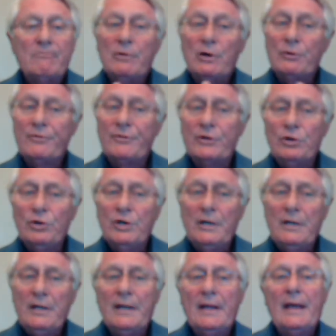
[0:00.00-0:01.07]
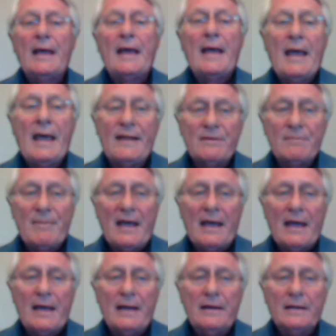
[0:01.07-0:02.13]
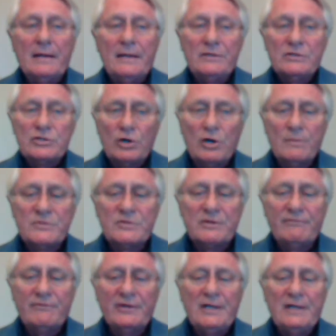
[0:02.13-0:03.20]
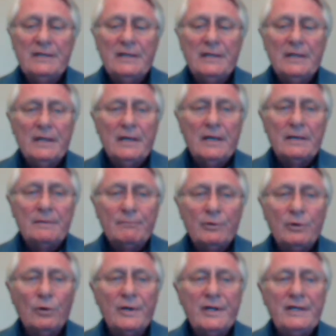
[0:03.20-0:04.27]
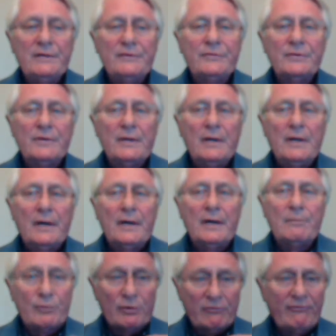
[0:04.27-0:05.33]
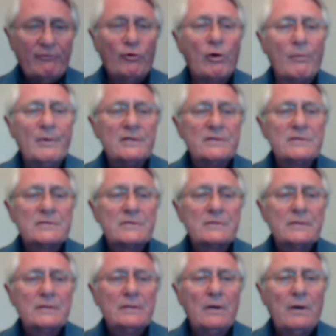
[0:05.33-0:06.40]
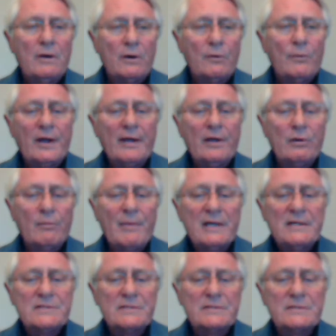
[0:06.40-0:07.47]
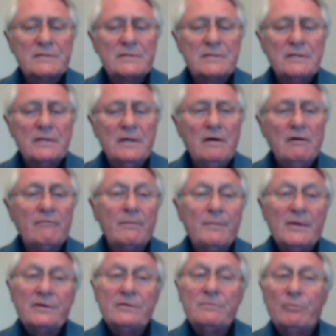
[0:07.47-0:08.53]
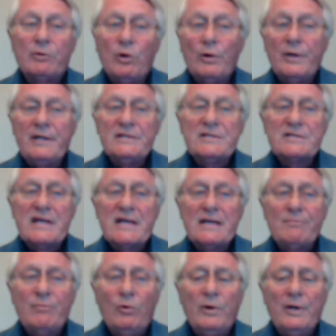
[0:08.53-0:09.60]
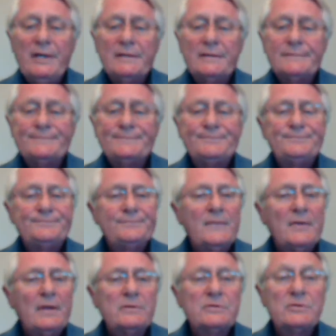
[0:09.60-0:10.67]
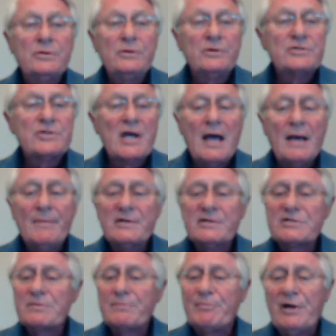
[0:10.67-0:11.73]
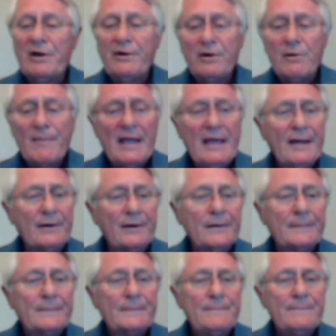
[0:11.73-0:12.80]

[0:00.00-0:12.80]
both the good and the bad in terms of the employee's performance on a regular basis. From the employee standpoint, do your job in a superior manner.